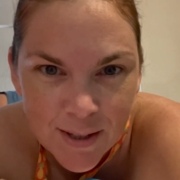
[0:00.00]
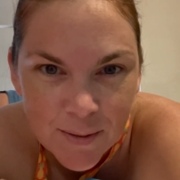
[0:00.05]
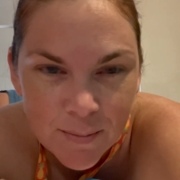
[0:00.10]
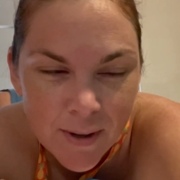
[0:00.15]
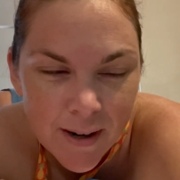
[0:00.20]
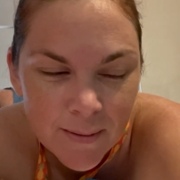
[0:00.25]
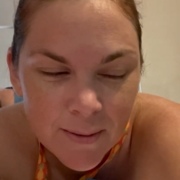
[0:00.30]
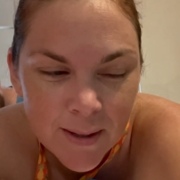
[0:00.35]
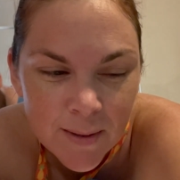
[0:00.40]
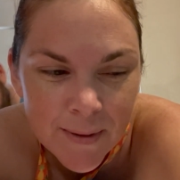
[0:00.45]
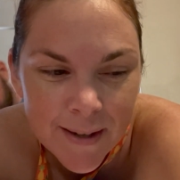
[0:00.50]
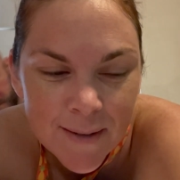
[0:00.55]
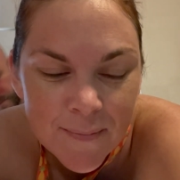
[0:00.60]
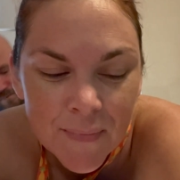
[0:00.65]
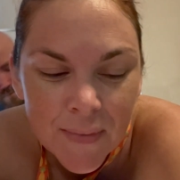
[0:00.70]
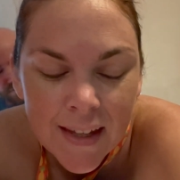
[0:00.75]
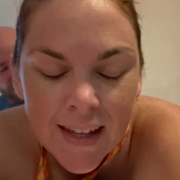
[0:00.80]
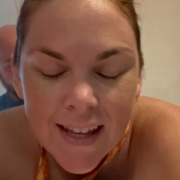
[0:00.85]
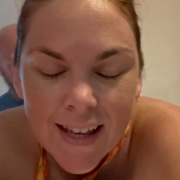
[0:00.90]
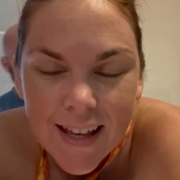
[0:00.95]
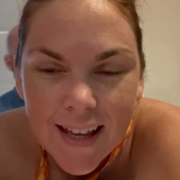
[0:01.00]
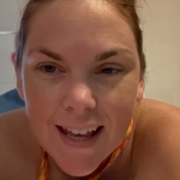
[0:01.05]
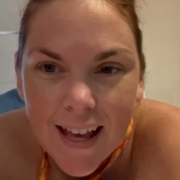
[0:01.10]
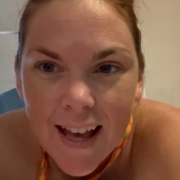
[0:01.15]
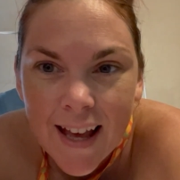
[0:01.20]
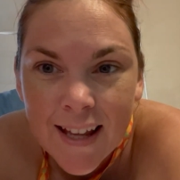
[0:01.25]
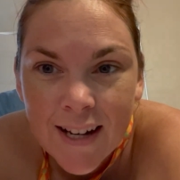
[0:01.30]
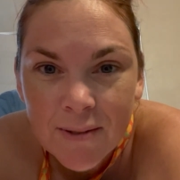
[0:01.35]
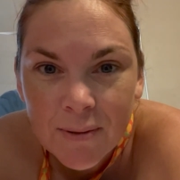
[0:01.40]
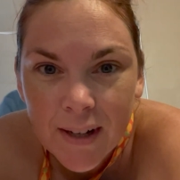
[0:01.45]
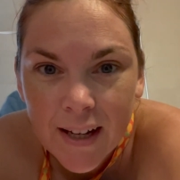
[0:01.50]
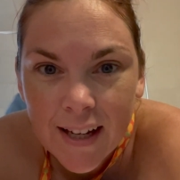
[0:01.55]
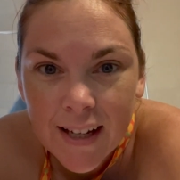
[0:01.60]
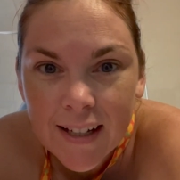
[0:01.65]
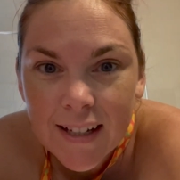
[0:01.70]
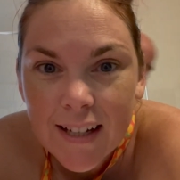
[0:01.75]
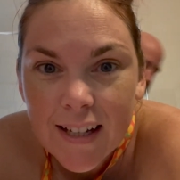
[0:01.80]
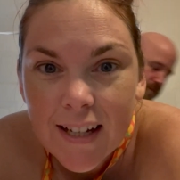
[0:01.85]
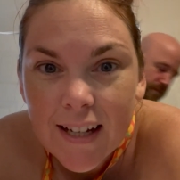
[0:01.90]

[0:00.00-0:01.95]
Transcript: probably. But anyway,